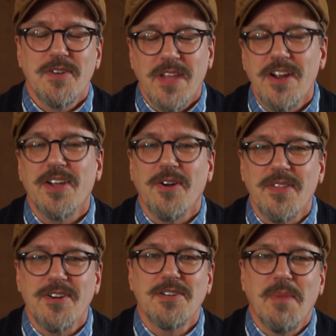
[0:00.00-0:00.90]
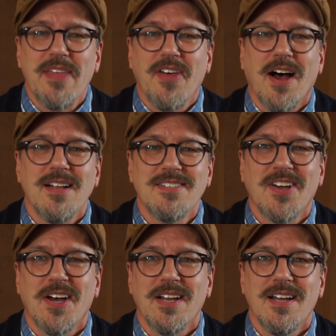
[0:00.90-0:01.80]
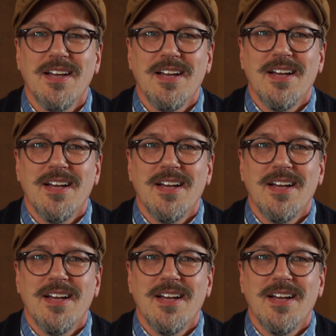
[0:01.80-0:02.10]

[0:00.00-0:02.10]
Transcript: So there you go. There's my thoughts on